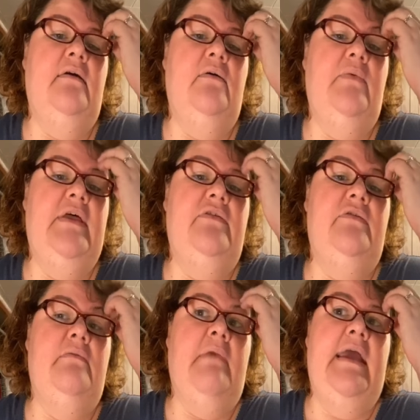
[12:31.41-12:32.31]

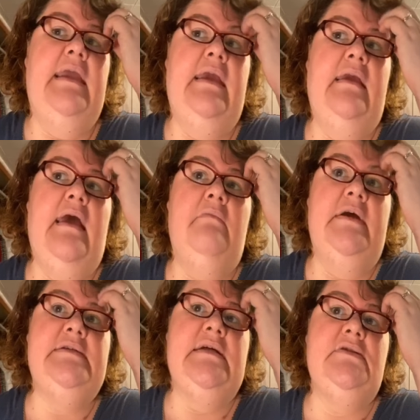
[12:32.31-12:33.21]
with my ink and my
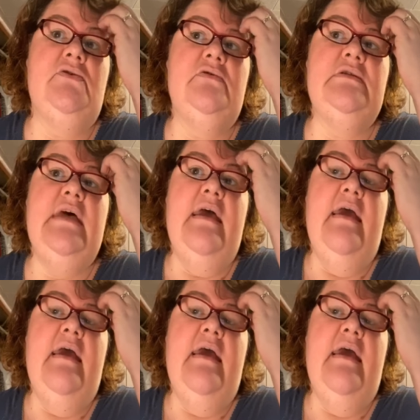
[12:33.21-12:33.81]
stencils.